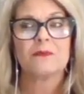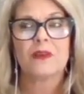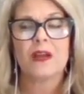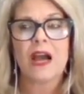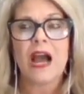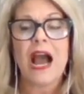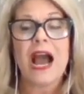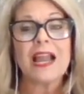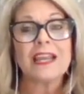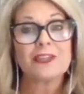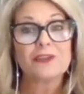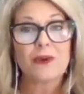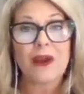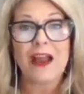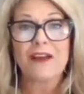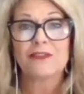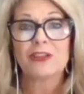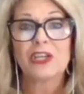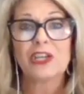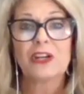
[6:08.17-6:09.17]
high
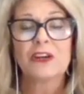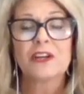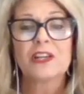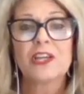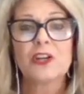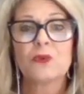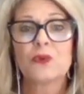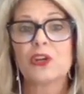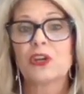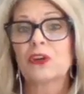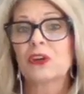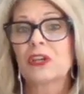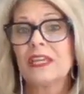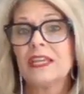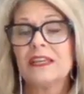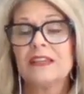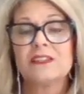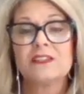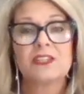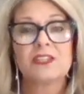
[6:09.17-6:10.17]
traffic area where your
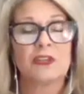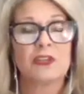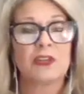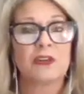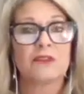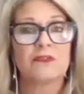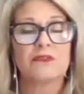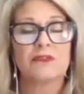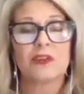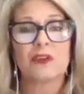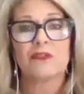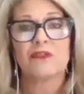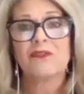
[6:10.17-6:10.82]
kids and your